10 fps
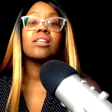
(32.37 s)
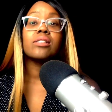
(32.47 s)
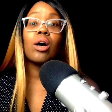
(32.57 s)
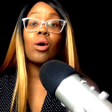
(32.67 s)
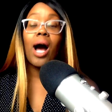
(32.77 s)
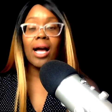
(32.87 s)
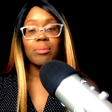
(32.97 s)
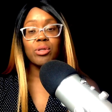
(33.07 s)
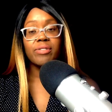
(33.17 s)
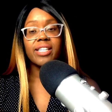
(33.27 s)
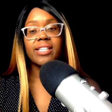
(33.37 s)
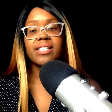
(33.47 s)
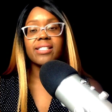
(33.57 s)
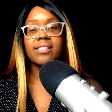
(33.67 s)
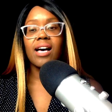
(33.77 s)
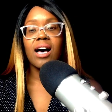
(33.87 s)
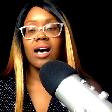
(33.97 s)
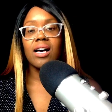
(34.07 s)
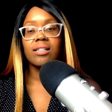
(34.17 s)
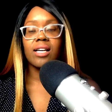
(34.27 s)
So iMovie is
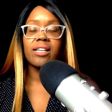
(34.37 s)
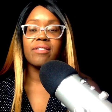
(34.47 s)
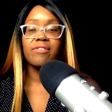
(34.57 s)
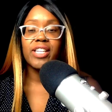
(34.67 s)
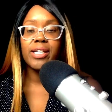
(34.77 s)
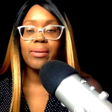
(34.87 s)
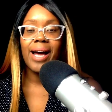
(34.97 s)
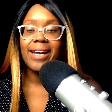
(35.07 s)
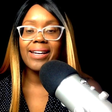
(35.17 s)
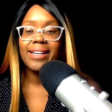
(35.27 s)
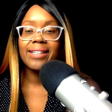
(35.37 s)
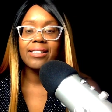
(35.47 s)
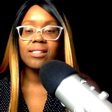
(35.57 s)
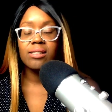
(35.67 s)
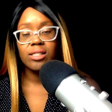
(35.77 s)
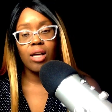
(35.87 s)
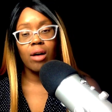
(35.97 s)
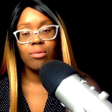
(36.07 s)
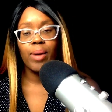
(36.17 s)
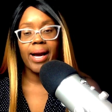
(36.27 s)
a kind of video editing
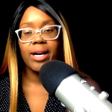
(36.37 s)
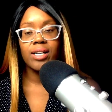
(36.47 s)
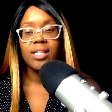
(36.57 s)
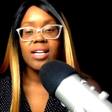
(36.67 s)
software